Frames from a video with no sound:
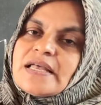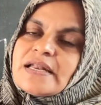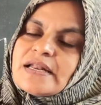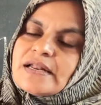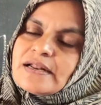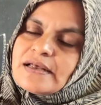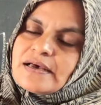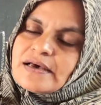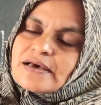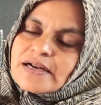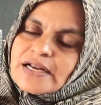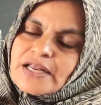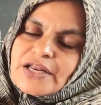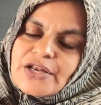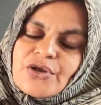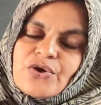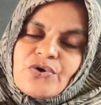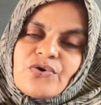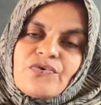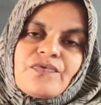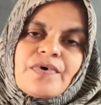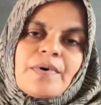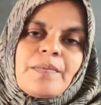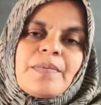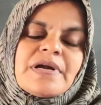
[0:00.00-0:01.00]

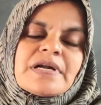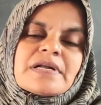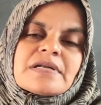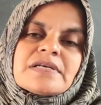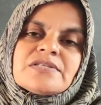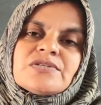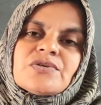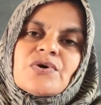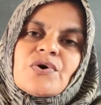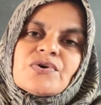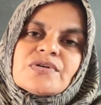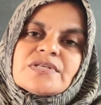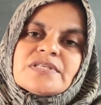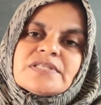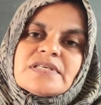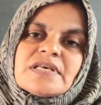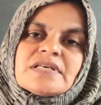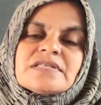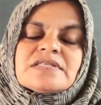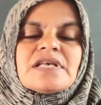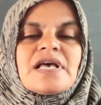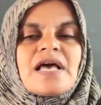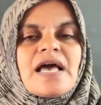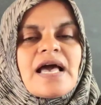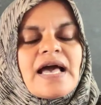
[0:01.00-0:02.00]
renewable
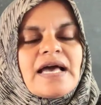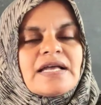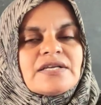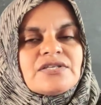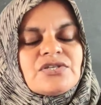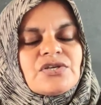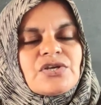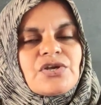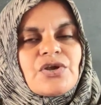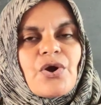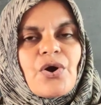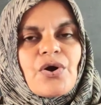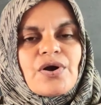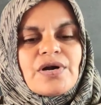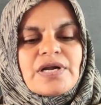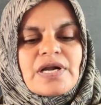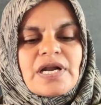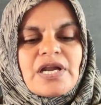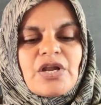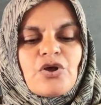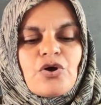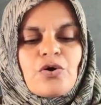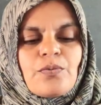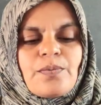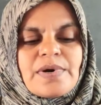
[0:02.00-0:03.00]
resources and
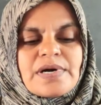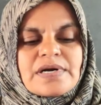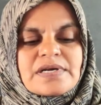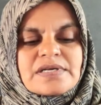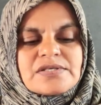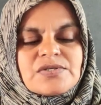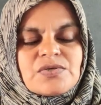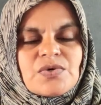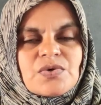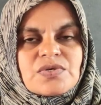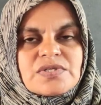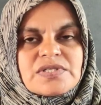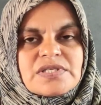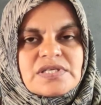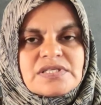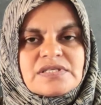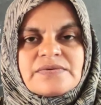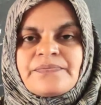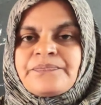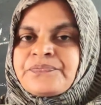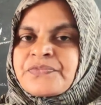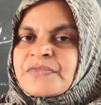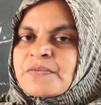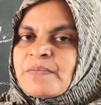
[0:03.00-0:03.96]
non-renewable resources.